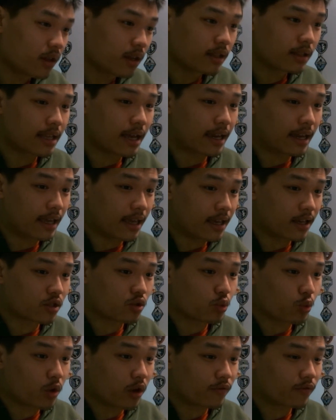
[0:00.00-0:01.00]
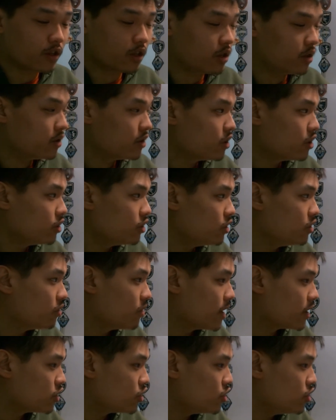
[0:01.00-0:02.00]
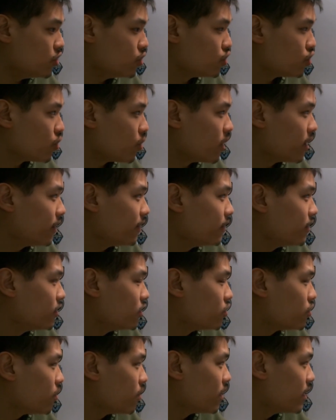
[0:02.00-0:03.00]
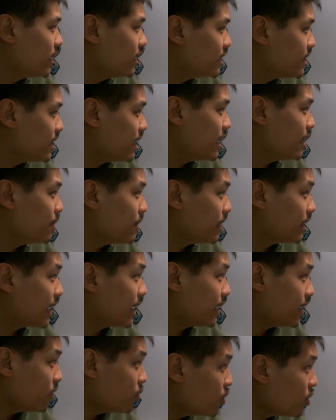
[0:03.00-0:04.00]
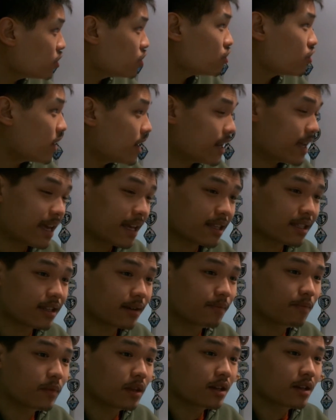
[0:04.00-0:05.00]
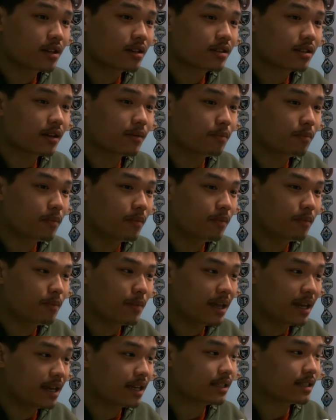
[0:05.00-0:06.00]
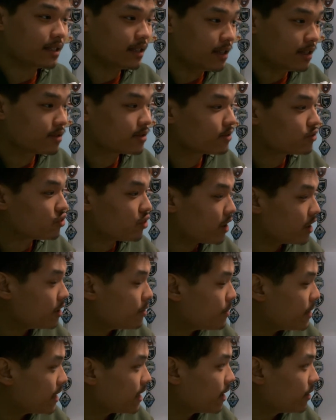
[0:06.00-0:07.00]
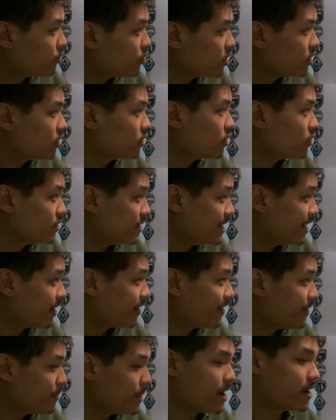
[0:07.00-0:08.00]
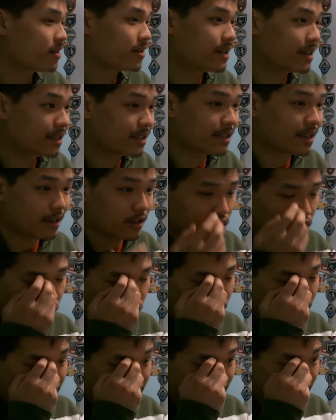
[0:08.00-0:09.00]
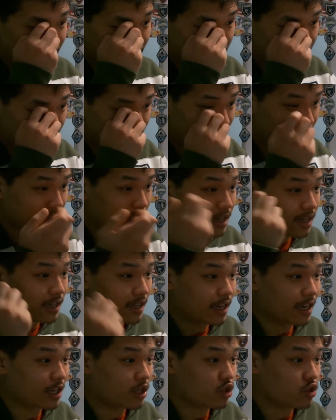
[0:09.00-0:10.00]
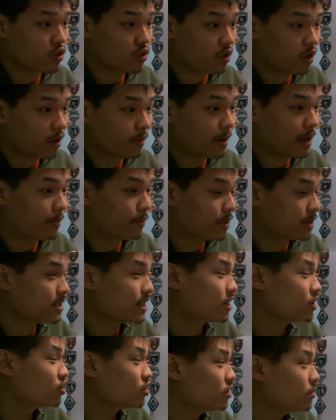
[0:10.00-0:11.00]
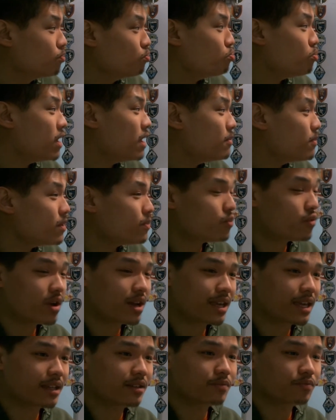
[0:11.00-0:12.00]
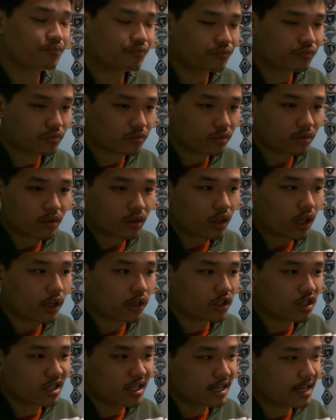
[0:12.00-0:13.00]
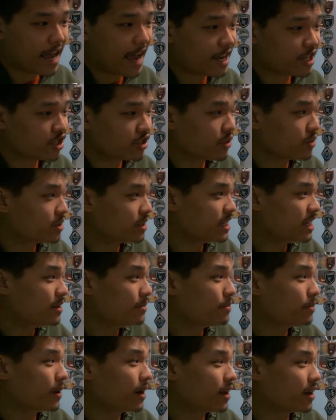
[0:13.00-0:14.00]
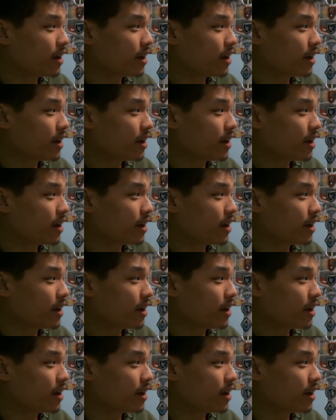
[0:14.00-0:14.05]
that is with the US U20 team, and that he was trying to get some minutes, and he's trying to become one of those young Americans that is trying to get minutes in Europe and potentially maybe breaking to the national team. But